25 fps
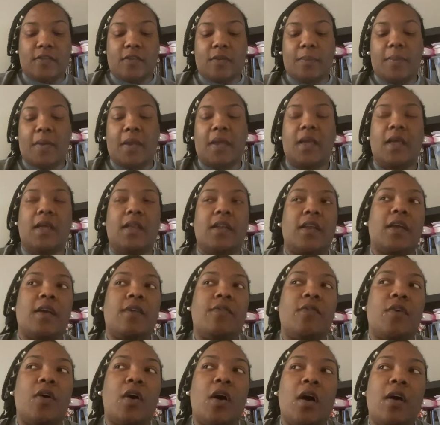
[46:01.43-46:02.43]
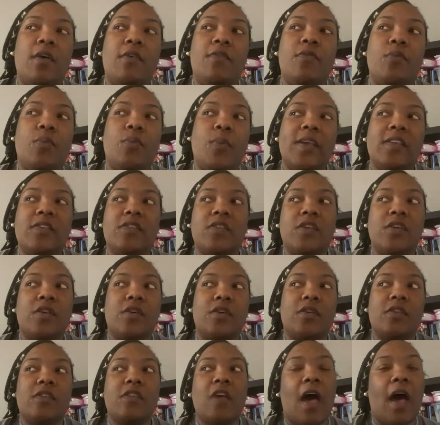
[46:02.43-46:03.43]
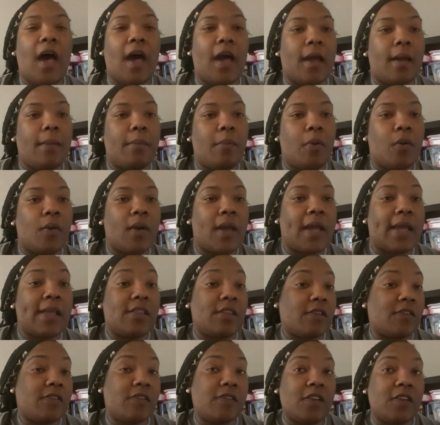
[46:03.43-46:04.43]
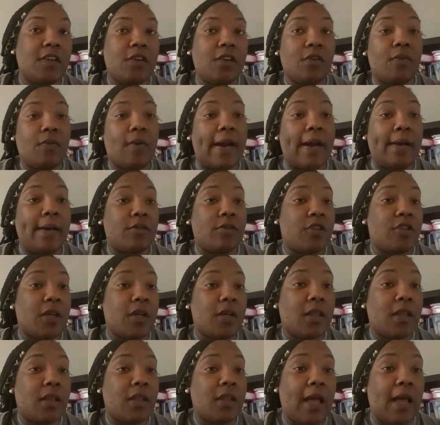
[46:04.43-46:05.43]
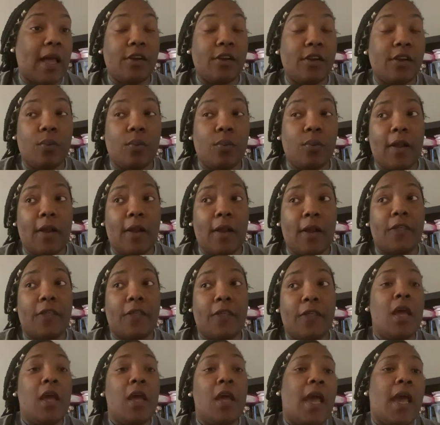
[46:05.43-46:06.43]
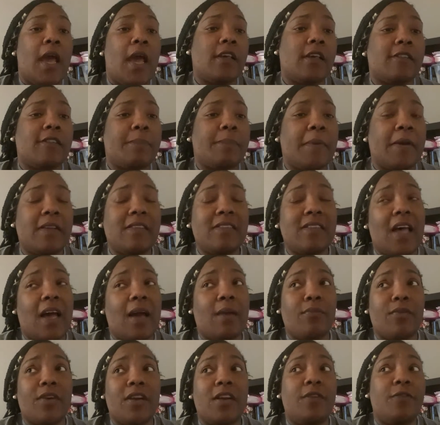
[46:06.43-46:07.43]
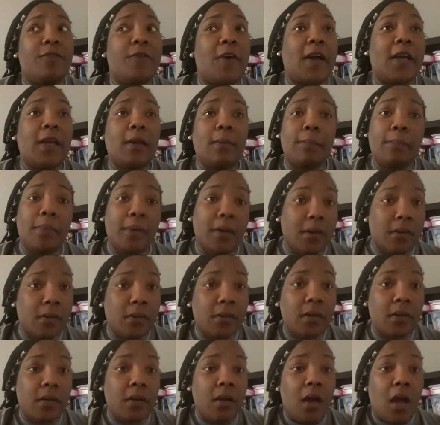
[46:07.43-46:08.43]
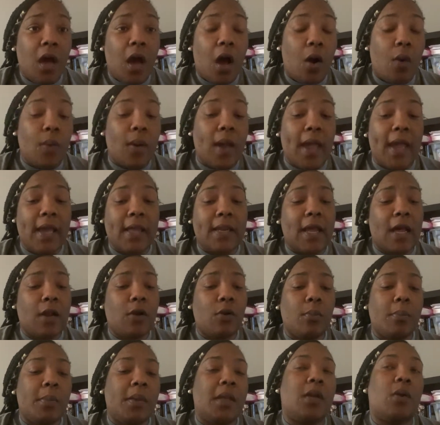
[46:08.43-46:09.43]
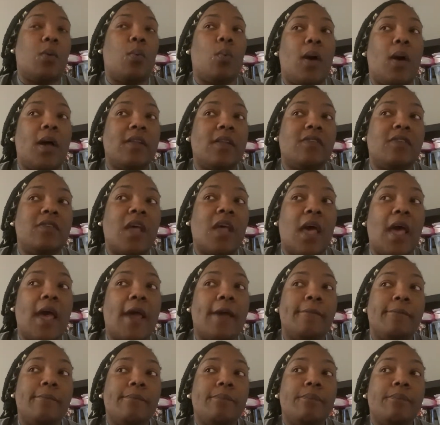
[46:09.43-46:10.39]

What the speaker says: to be an ending of wasting your time, okay? Just sitting around chilling, not doing nothing. In your spare time, read a fucking book, okay? And I don't mean the ones that